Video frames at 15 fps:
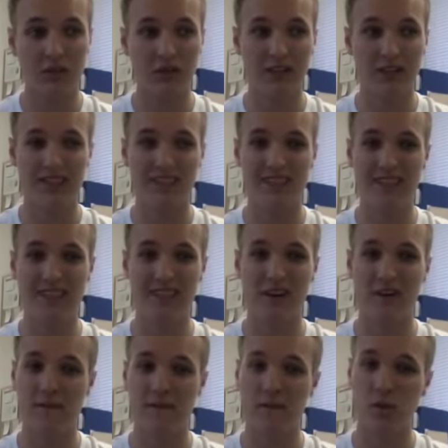because these
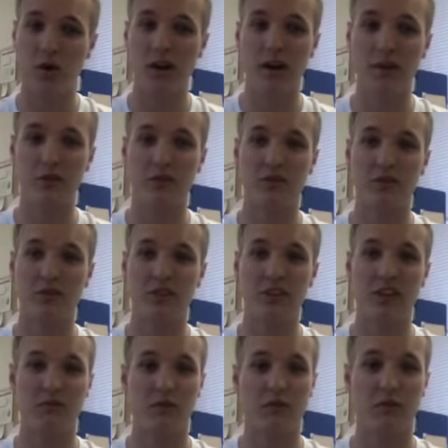four Apple stores
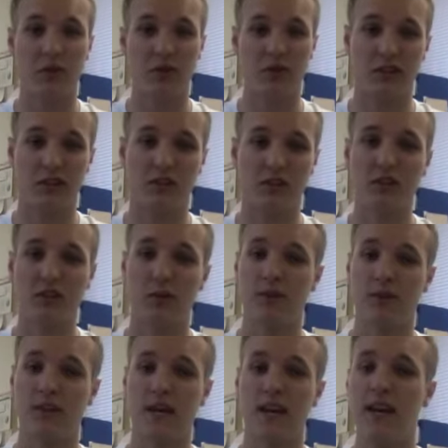have been forced to close.